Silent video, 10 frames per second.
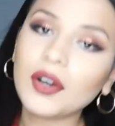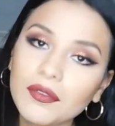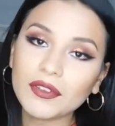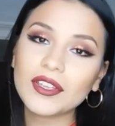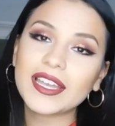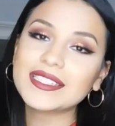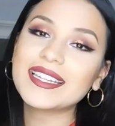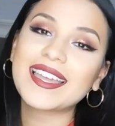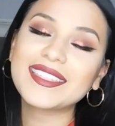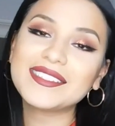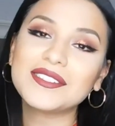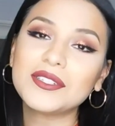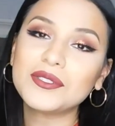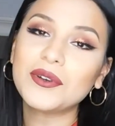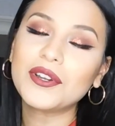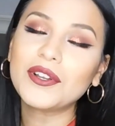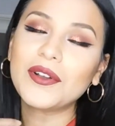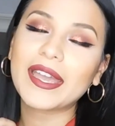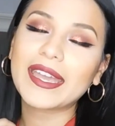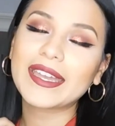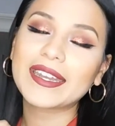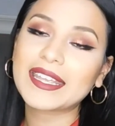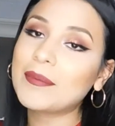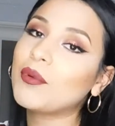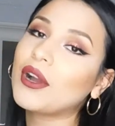Hopefully you guys like this tutorial and keep